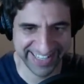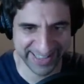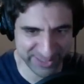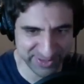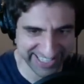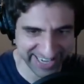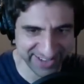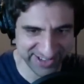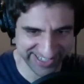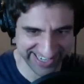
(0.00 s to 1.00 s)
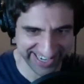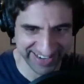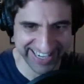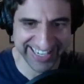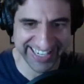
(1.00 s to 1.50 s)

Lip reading: This was yesterday, right?